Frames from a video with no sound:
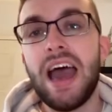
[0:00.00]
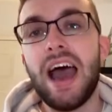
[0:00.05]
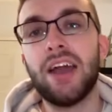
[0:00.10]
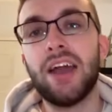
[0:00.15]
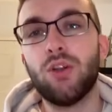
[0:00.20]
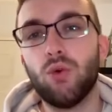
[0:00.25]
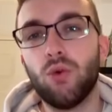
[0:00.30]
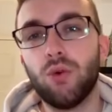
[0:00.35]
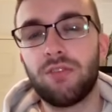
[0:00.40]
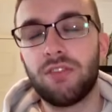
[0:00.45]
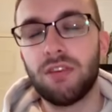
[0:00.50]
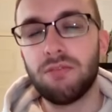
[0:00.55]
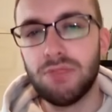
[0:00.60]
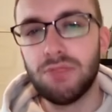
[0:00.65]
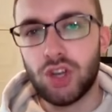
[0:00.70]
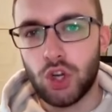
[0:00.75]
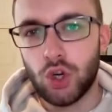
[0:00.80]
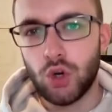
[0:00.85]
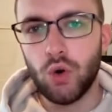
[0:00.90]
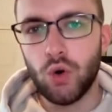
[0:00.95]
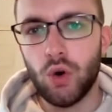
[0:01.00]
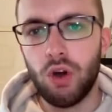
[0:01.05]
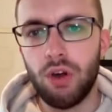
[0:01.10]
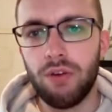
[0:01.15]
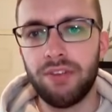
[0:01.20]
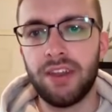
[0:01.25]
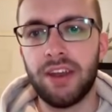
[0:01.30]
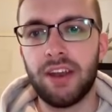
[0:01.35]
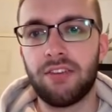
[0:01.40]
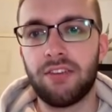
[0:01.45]
and also mature
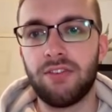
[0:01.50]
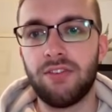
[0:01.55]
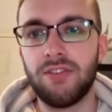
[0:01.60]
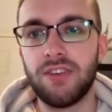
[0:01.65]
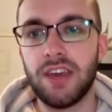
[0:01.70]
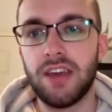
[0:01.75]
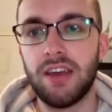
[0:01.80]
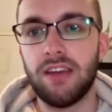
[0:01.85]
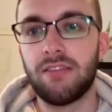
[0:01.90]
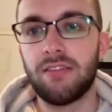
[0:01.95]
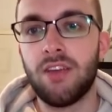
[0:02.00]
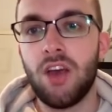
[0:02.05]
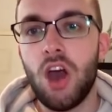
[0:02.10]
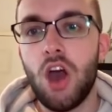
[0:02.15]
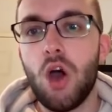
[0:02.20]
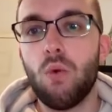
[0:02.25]
over the next few years.